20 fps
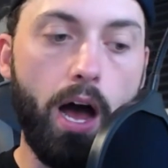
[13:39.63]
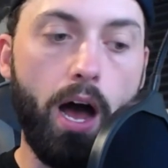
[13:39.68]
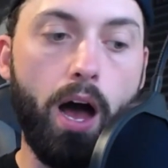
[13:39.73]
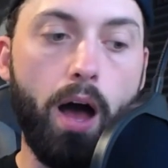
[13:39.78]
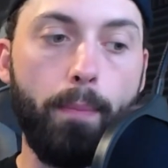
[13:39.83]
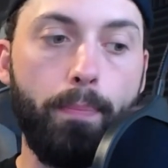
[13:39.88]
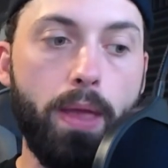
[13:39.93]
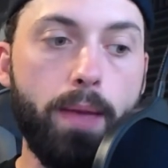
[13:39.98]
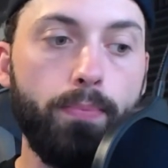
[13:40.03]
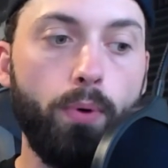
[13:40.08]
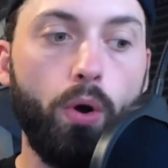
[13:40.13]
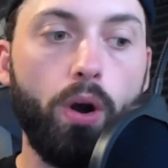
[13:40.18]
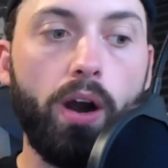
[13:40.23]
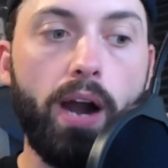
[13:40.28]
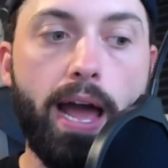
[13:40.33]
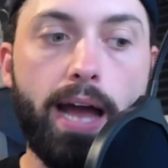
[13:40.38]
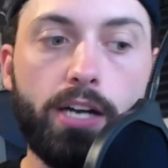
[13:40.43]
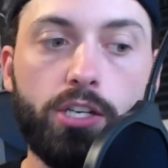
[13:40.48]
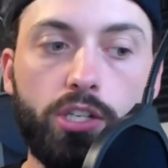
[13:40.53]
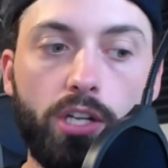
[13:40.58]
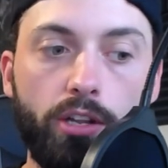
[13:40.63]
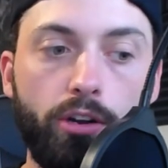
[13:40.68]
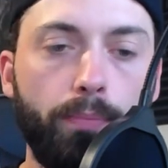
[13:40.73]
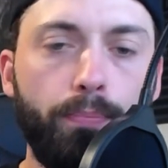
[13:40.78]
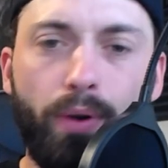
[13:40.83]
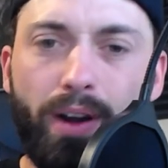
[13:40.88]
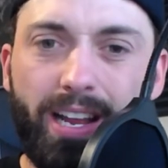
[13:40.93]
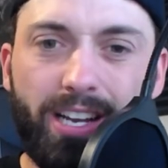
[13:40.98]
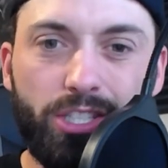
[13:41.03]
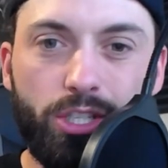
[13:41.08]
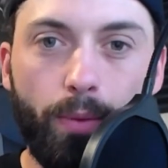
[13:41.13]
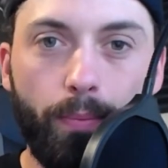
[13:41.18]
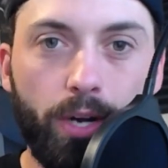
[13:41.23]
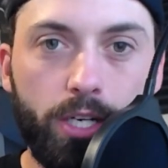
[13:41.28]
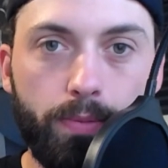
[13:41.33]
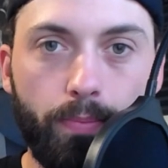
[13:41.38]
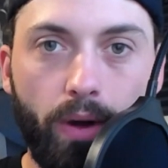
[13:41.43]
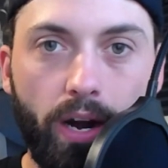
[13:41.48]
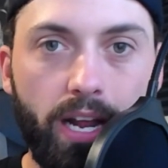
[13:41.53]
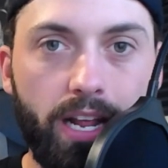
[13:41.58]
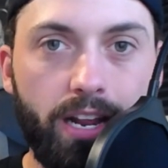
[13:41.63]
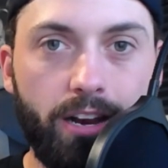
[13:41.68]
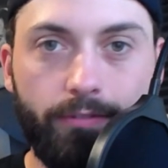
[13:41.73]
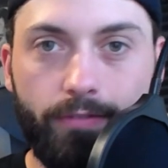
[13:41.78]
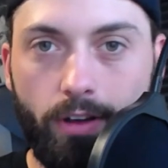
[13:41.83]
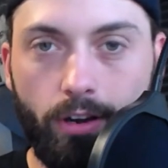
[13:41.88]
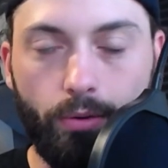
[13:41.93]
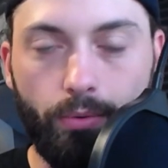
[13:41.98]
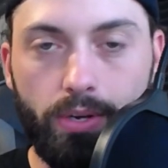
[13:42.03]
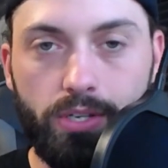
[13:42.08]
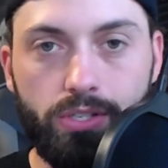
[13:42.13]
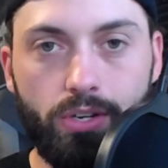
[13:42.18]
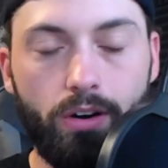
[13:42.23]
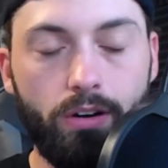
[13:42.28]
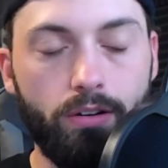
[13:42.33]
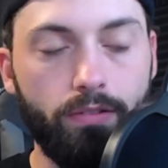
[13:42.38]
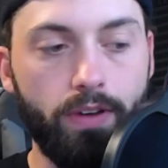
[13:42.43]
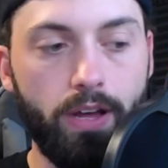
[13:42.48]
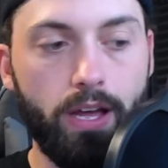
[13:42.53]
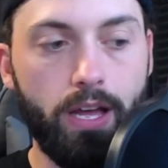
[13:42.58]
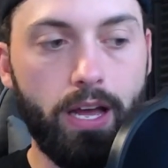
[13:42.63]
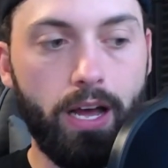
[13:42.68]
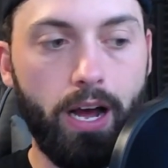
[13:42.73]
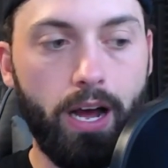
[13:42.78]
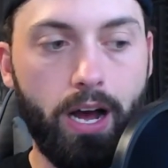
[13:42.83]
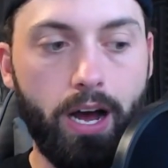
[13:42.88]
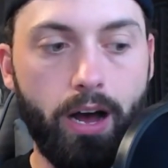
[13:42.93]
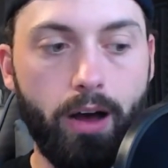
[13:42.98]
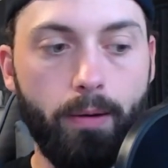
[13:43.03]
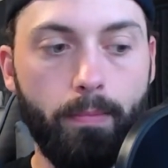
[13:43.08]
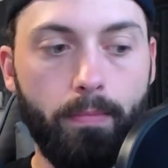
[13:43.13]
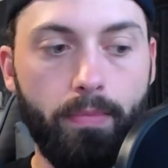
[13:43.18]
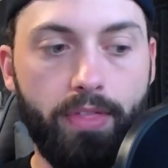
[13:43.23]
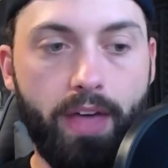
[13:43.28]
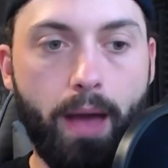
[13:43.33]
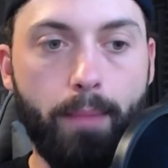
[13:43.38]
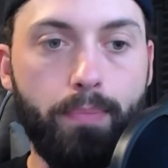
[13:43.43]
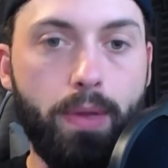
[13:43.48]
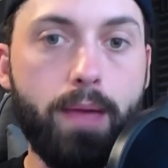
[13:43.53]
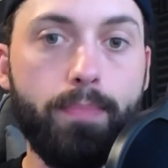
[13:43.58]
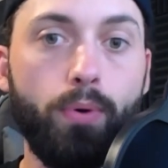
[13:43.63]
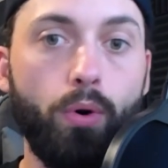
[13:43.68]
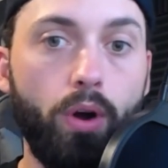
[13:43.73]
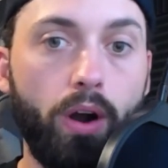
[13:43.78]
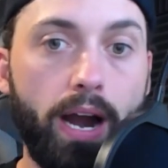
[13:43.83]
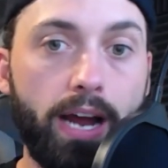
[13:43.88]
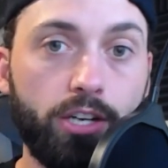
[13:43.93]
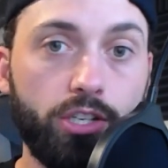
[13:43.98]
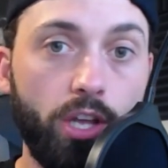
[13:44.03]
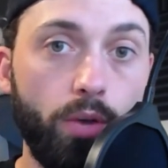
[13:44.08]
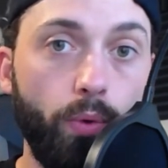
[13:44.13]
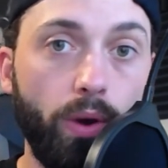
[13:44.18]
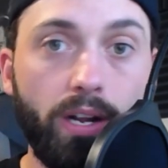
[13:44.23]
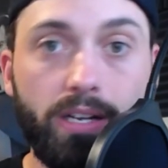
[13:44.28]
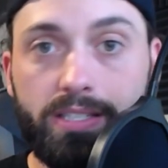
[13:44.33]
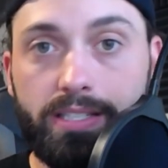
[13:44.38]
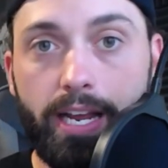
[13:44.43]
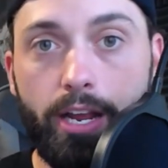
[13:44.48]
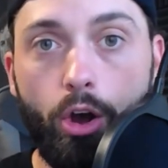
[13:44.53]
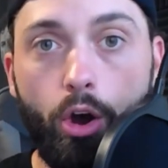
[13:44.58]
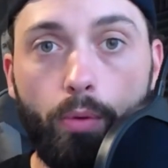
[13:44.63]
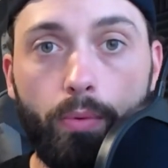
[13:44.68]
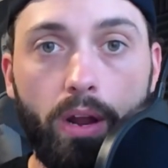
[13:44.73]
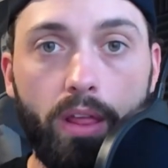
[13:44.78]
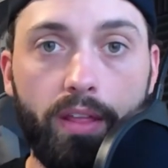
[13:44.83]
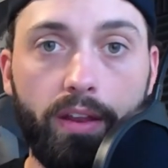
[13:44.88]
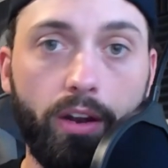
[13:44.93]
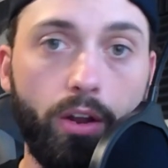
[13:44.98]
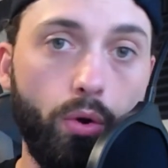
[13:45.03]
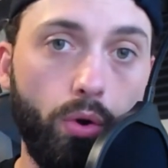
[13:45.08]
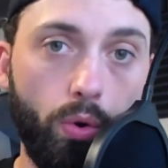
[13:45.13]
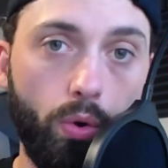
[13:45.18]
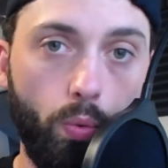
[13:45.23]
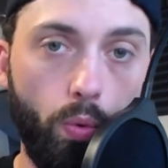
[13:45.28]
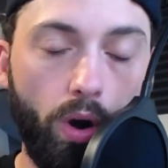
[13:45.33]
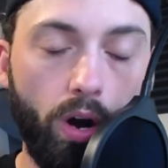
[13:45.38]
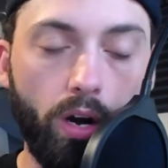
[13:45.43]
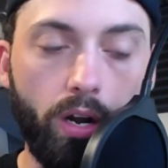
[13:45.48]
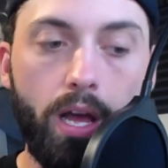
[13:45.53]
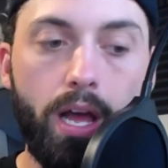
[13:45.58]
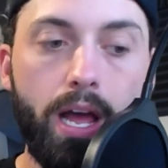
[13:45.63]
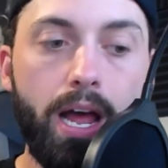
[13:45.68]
People are actually, they're printing so much money in the Federal Reserve that people are actually wanting to stay home rather than go to work.